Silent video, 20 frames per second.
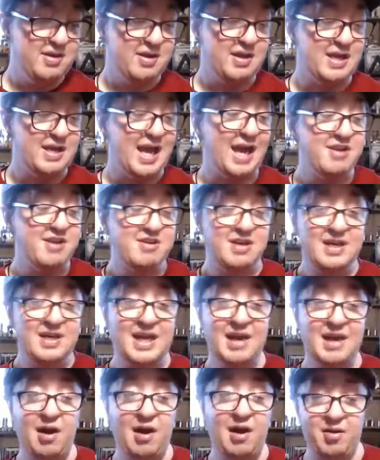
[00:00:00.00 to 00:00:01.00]
yeah, you
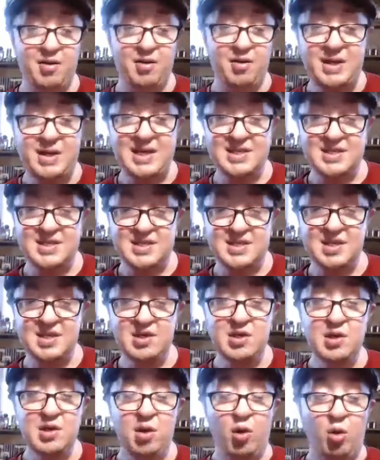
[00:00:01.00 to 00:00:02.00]
get it on the
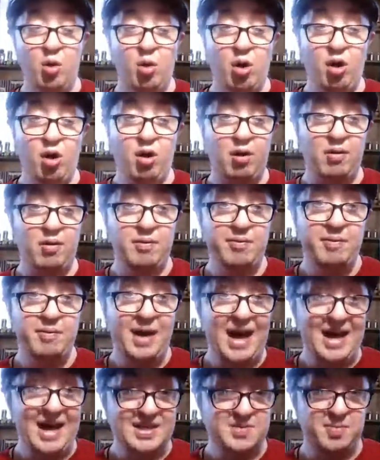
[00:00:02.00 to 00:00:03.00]
PS2 or
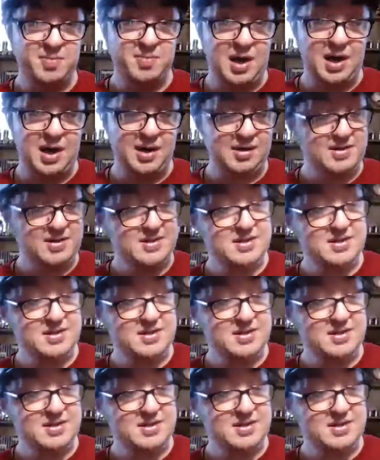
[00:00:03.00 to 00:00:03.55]
Xbox.